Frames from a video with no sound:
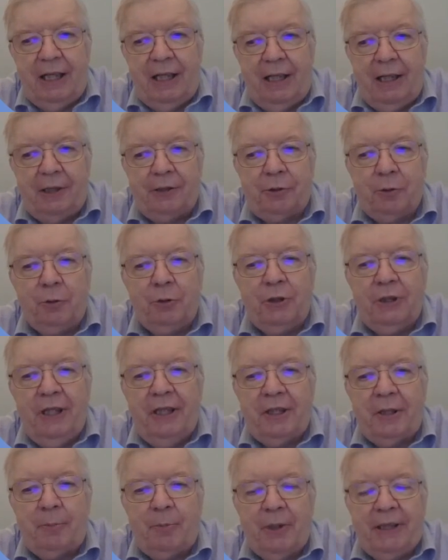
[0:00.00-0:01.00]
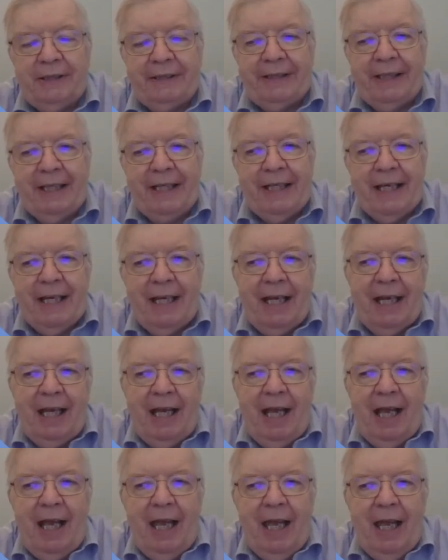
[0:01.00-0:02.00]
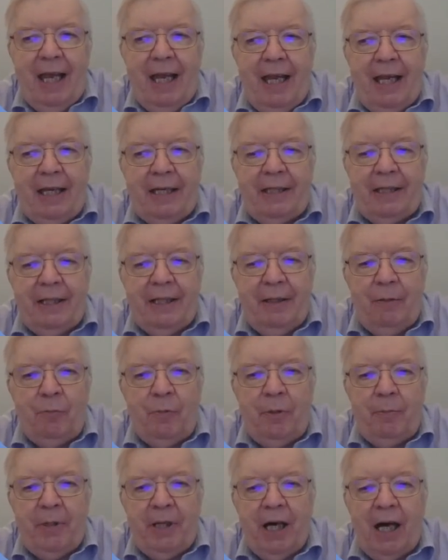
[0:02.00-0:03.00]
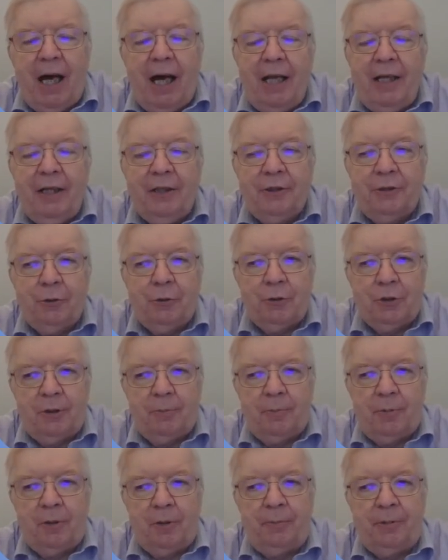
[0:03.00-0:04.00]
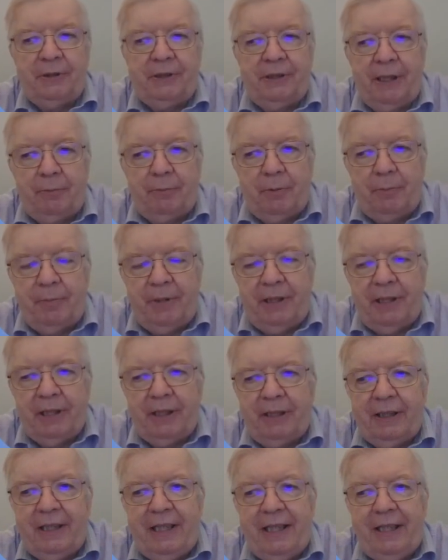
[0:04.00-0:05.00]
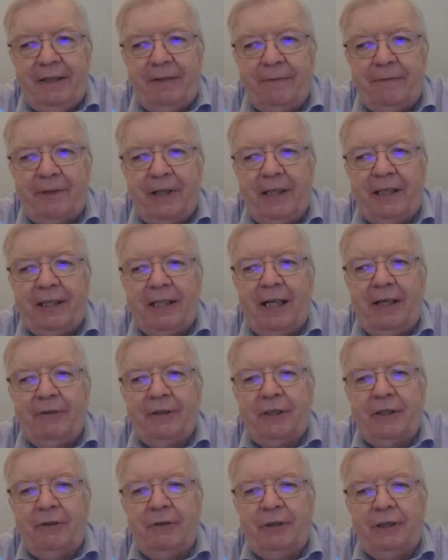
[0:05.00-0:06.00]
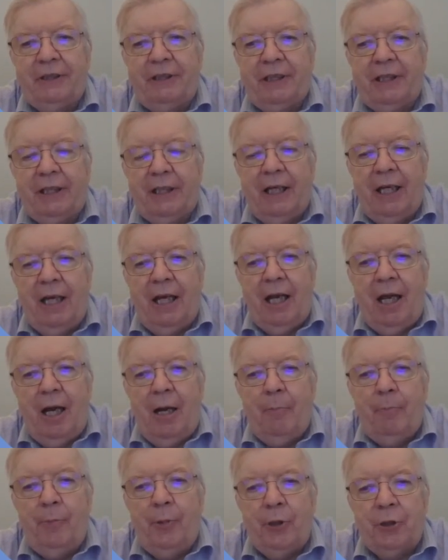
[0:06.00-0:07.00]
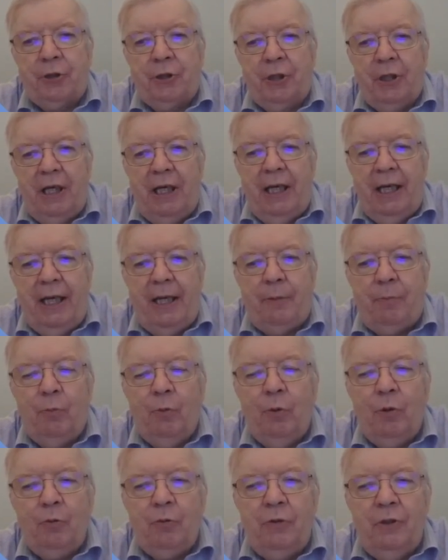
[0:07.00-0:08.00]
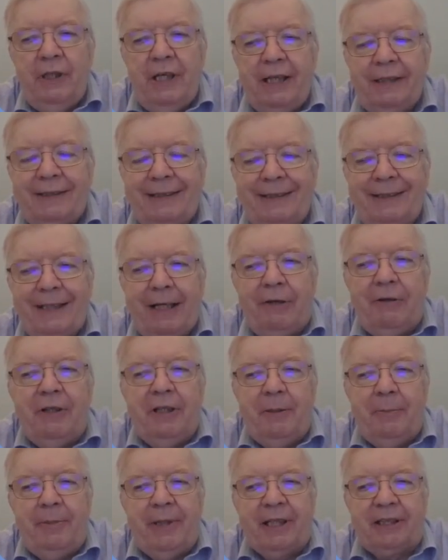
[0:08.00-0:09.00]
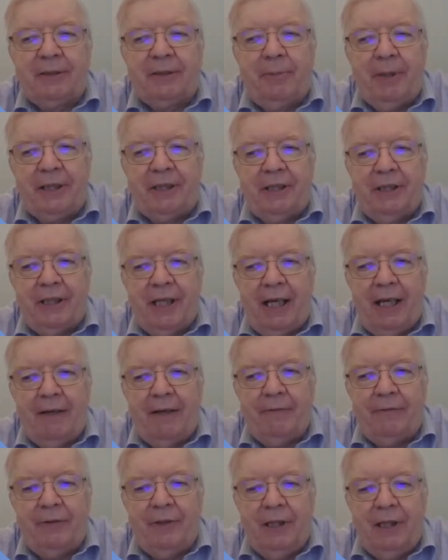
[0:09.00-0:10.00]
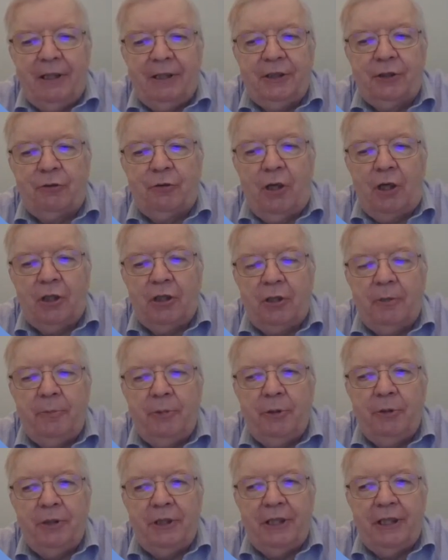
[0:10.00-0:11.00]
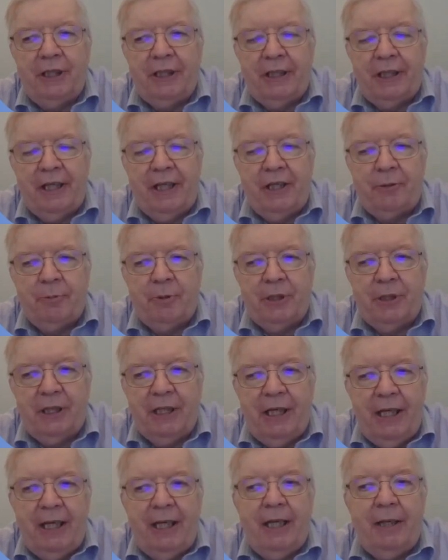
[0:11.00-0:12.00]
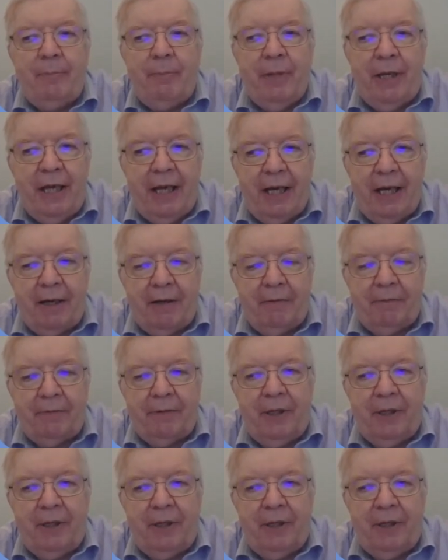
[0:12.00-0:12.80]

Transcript: The social enterprise then, it will be high on social purpose, that would be a key defining characteristic, but it won't necessarily be expected to have strong community engagement. It may have,